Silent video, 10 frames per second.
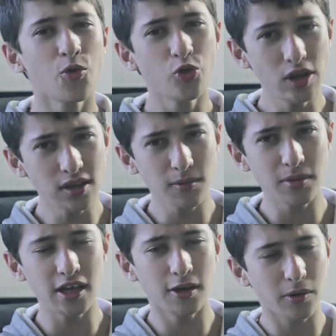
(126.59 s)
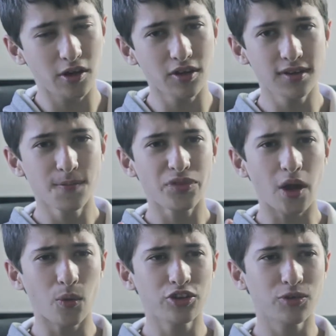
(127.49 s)
Reason being because
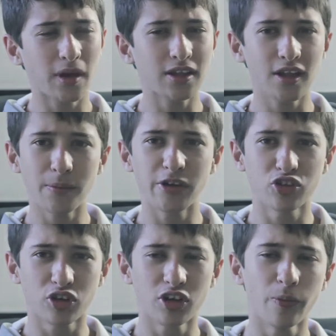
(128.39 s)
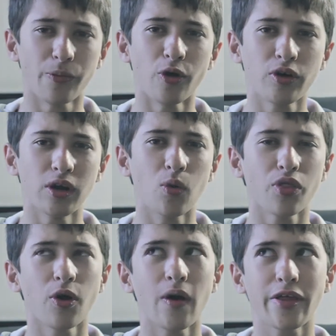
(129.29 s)
I wanted to make the image look a little broken,
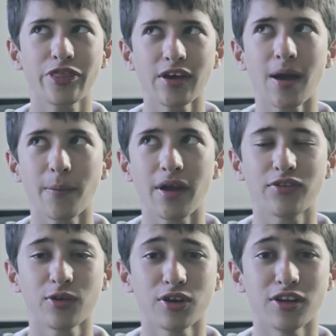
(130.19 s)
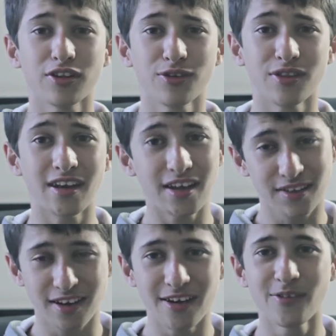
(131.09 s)
although I think I may have taken it to the
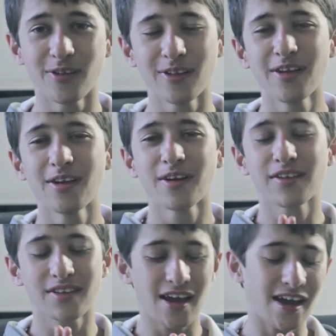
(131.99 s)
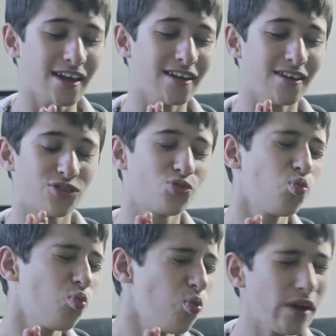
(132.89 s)
next level because I added
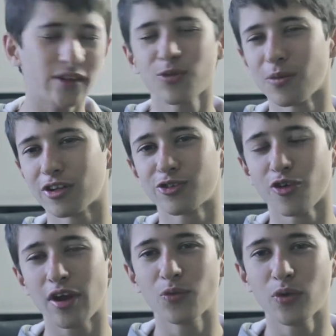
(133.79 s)
way too much grain.